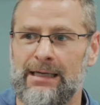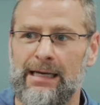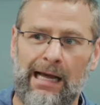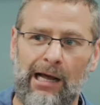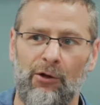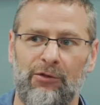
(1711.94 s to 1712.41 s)

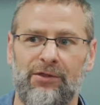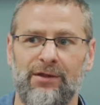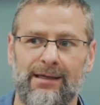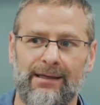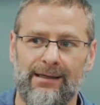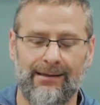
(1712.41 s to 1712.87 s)

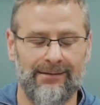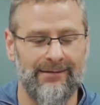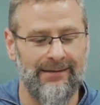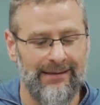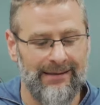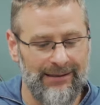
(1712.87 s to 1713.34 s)
healthy
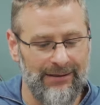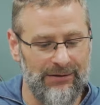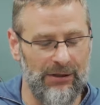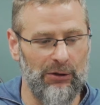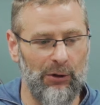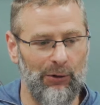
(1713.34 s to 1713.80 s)
and
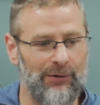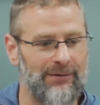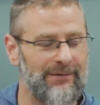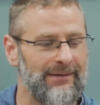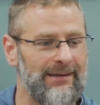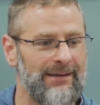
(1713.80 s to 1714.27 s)
to
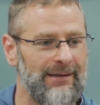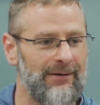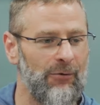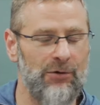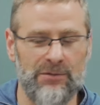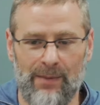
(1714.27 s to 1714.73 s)
learn
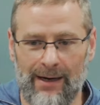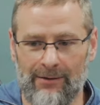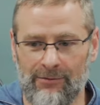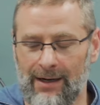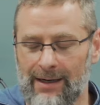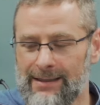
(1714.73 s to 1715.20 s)

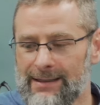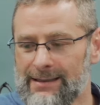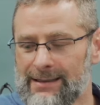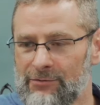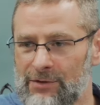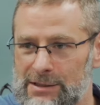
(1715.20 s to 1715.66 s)
horseback
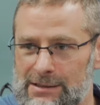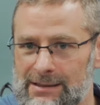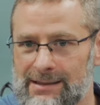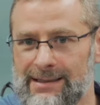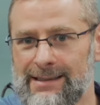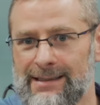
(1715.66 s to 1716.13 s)
riding and
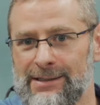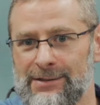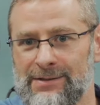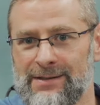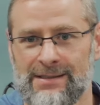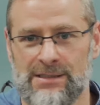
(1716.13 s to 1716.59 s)
wrestling
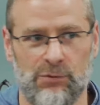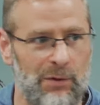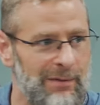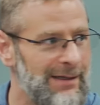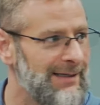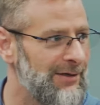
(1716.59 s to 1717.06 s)
and
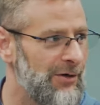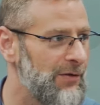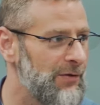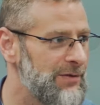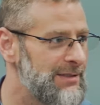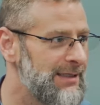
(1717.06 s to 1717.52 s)
swimming and
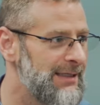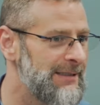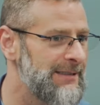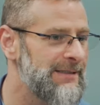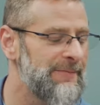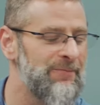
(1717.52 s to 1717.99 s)
all those
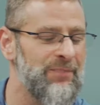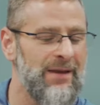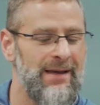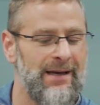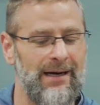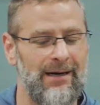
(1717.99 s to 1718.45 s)
things.
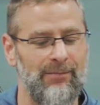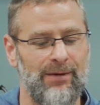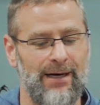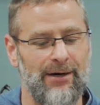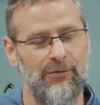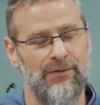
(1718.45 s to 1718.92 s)

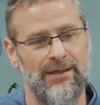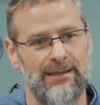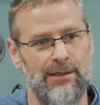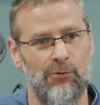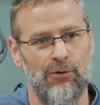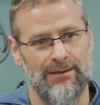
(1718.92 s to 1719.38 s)
But I don't
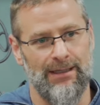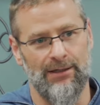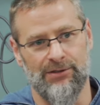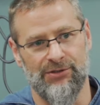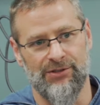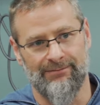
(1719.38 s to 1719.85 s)
think he worked out
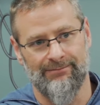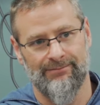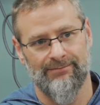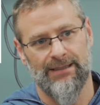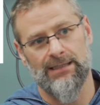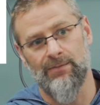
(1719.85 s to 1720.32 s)
at the gym.
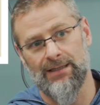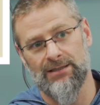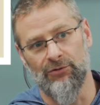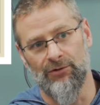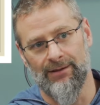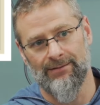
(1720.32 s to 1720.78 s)
But that's my
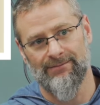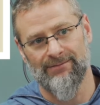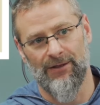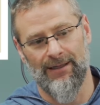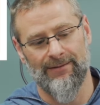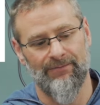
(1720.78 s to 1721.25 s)
Sunnah,
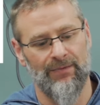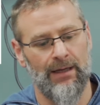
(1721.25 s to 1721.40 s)
right?